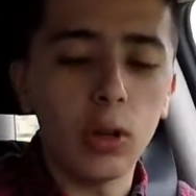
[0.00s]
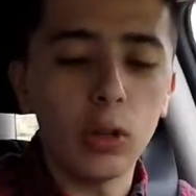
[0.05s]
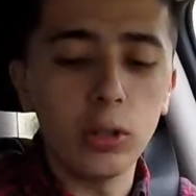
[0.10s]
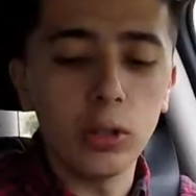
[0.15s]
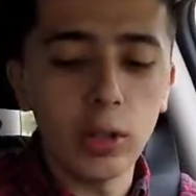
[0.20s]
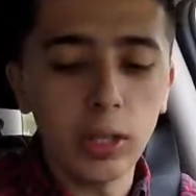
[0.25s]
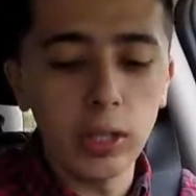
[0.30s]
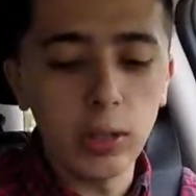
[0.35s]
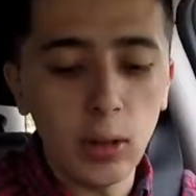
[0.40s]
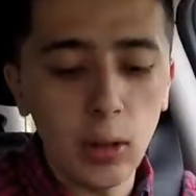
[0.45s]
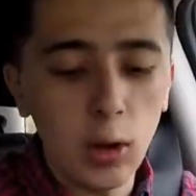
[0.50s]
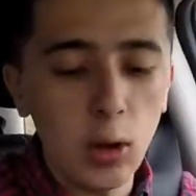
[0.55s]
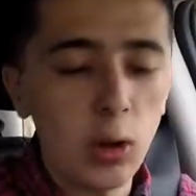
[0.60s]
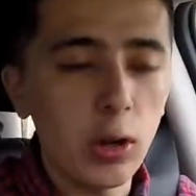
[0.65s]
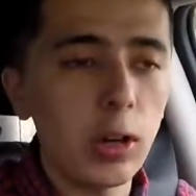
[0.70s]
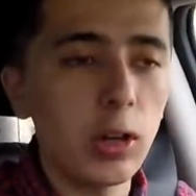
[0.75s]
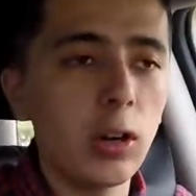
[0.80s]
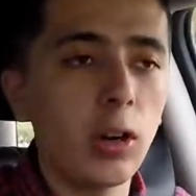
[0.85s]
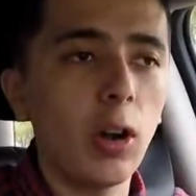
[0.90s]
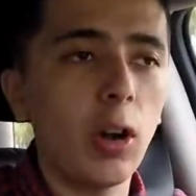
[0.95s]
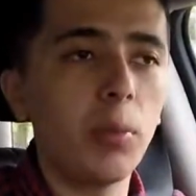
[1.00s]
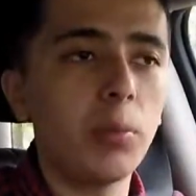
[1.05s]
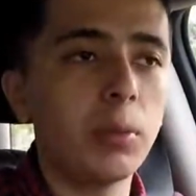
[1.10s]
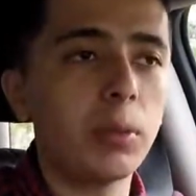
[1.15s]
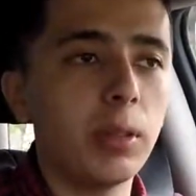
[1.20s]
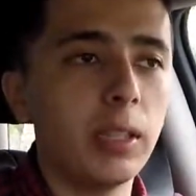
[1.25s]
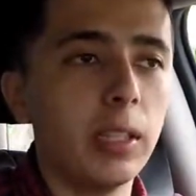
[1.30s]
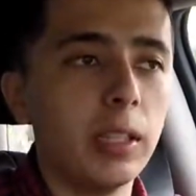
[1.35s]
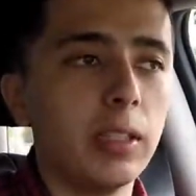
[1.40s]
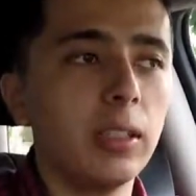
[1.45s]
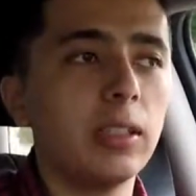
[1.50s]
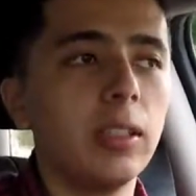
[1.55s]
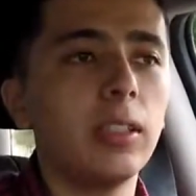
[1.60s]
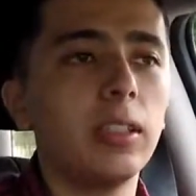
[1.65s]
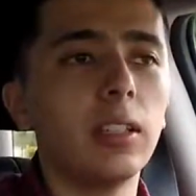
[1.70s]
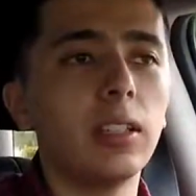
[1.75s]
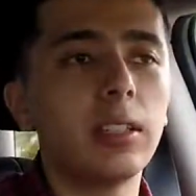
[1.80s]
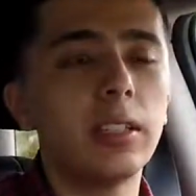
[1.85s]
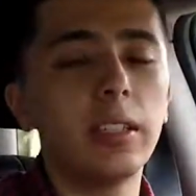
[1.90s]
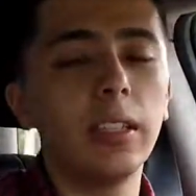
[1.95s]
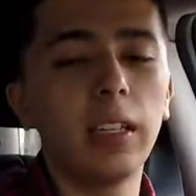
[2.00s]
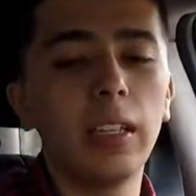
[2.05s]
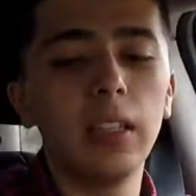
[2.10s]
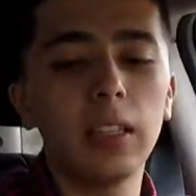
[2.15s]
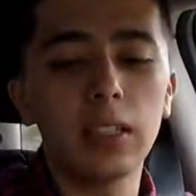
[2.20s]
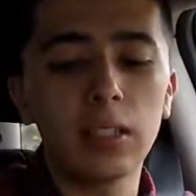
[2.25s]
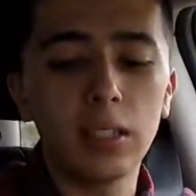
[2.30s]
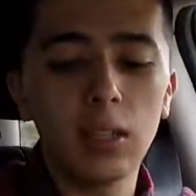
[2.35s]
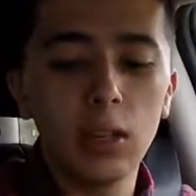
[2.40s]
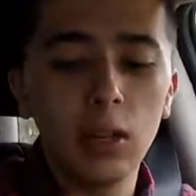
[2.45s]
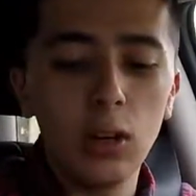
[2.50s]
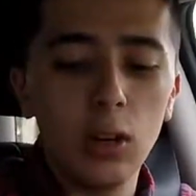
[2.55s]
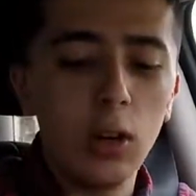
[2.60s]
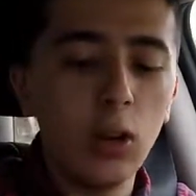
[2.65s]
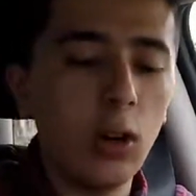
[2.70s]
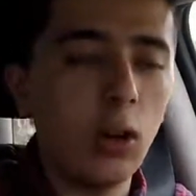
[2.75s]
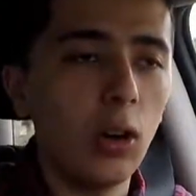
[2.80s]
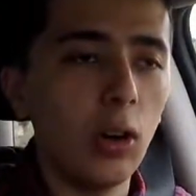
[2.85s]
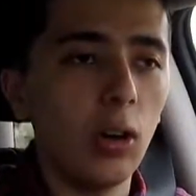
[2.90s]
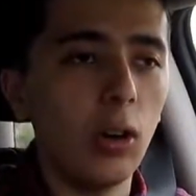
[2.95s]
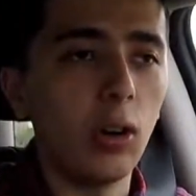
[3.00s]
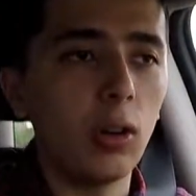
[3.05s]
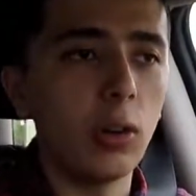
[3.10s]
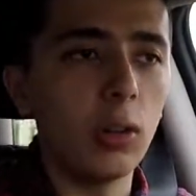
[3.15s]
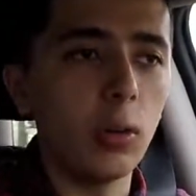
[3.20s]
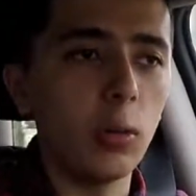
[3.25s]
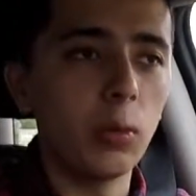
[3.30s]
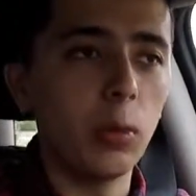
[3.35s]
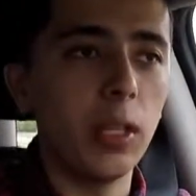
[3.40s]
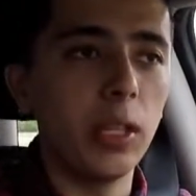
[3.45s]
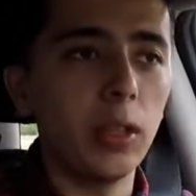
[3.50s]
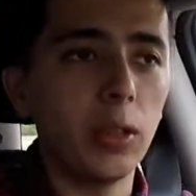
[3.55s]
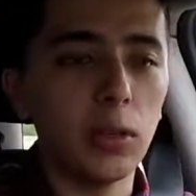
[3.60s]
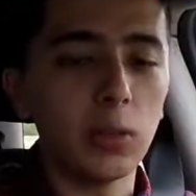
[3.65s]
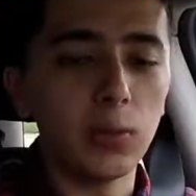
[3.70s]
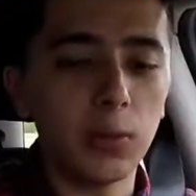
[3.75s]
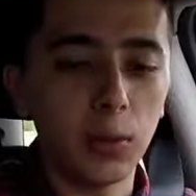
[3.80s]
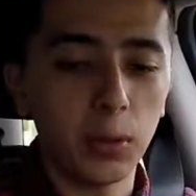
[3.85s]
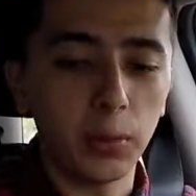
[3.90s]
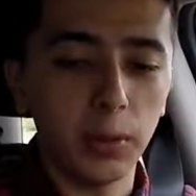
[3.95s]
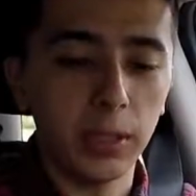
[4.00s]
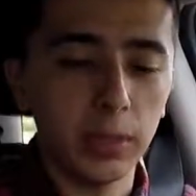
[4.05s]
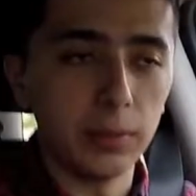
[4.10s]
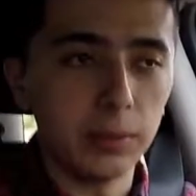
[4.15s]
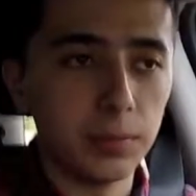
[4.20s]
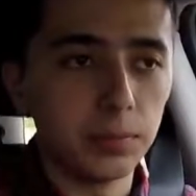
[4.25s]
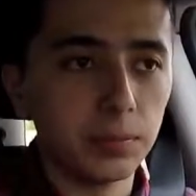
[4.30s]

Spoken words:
you can no longer operate the seats or the windows from it.